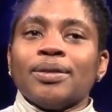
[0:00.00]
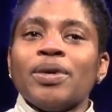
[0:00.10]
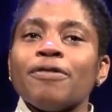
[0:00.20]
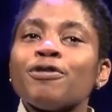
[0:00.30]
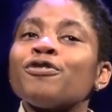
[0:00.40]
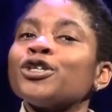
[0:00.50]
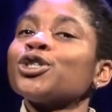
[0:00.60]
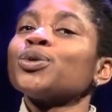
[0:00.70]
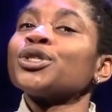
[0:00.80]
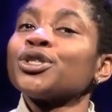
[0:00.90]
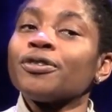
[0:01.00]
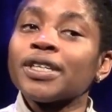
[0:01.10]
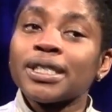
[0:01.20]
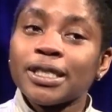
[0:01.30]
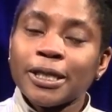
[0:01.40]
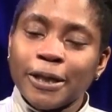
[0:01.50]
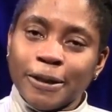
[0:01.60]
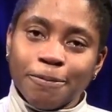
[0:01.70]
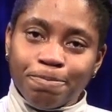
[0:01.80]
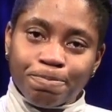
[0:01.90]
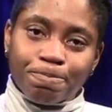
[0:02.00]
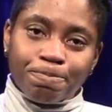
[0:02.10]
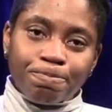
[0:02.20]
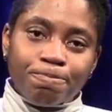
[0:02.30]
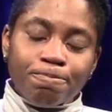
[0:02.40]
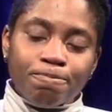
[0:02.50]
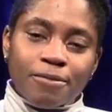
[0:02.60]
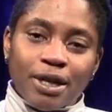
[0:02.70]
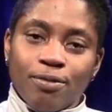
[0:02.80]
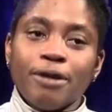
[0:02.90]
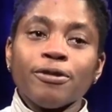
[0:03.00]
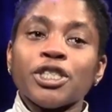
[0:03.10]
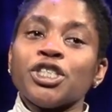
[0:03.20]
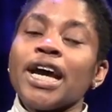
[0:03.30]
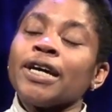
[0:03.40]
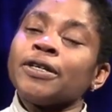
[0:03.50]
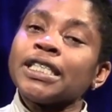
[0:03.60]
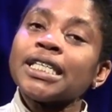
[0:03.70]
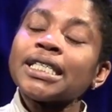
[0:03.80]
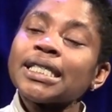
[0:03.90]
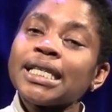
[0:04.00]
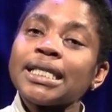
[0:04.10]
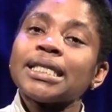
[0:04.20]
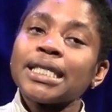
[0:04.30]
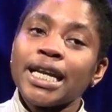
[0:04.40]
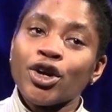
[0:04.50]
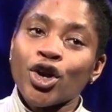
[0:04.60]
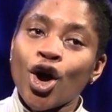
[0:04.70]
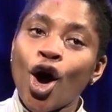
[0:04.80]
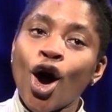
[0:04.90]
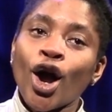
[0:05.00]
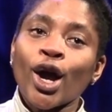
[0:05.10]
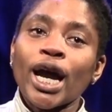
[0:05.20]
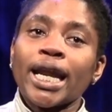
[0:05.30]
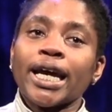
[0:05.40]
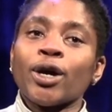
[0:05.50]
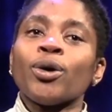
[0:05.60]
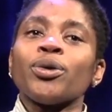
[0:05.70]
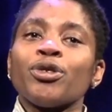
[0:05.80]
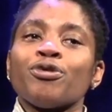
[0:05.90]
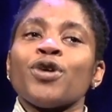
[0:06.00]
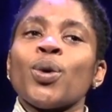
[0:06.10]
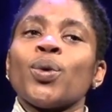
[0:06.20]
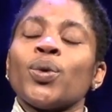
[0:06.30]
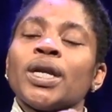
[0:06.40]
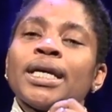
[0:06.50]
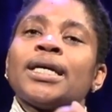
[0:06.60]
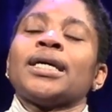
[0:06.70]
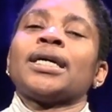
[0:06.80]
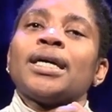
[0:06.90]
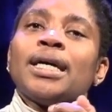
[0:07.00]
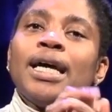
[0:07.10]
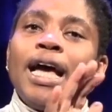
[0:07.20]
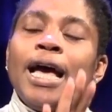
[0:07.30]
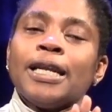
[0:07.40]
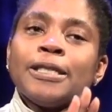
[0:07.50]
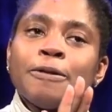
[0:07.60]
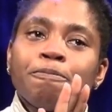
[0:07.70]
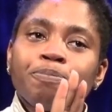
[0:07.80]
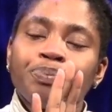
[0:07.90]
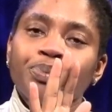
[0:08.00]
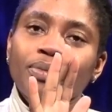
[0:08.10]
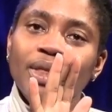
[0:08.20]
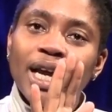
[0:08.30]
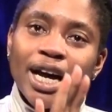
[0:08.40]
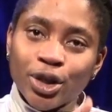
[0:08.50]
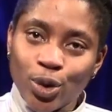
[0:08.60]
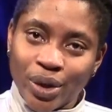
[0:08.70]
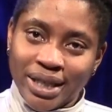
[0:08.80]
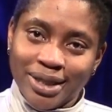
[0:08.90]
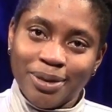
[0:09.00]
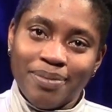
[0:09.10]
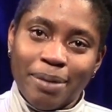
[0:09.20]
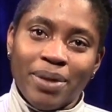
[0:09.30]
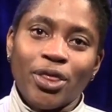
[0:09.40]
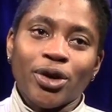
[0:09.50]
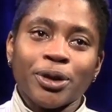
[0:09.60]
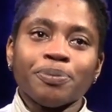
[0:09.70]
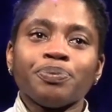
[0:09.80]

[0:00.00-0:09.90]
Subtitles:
We have a virtual service. Reverend Sharon sits in her car, and I hold the phone and anoint my mother.